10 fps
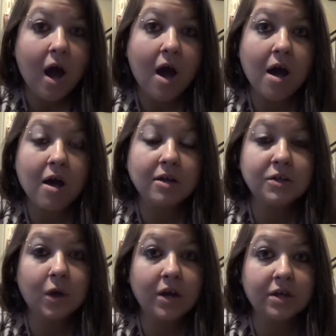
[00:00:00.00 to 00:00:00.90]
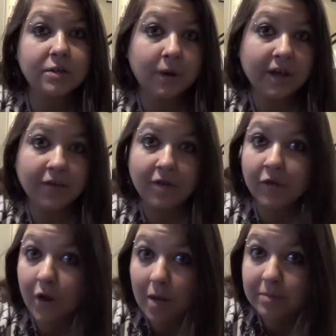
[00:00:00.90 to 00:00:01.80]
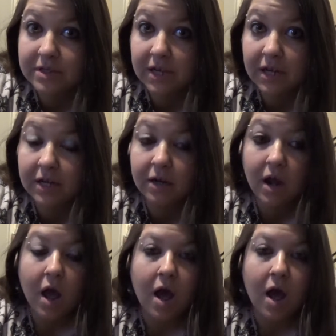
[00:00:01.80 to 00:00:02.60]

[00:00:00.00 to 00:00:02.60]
Uh, so I just want to give another update.